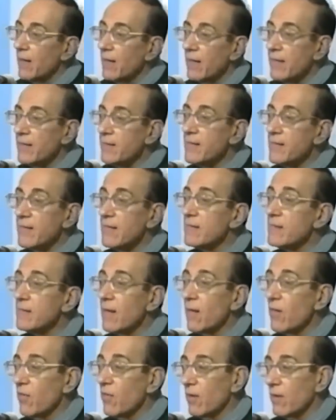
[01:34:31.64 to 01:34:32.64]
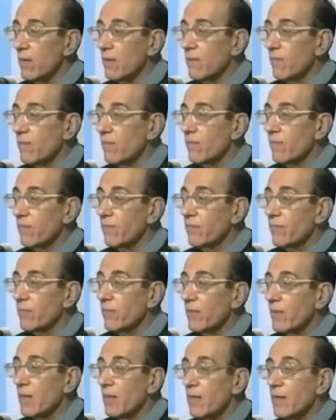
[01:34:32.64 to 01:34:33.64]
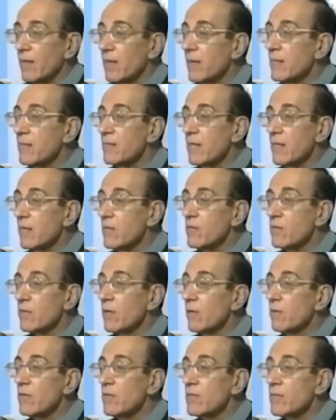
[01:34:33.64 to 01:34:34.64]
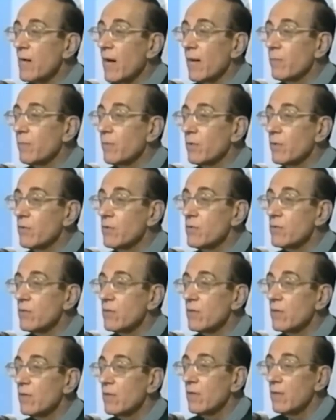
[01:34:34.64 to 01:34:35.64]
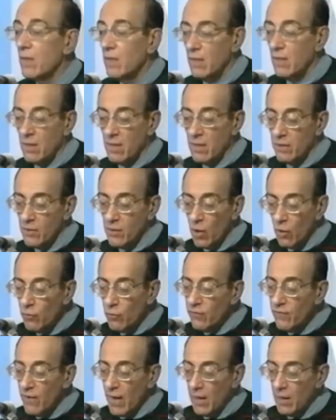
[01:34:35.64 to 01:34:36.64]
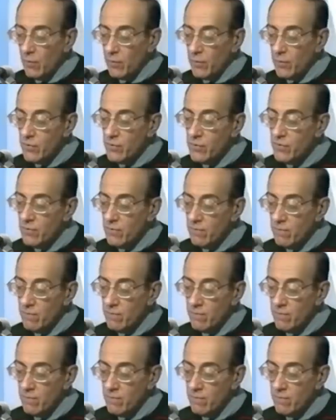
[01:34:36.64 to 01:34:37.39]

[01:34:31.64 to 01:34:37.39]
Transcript: He seeks nothing. He seeks no disciples, no followers.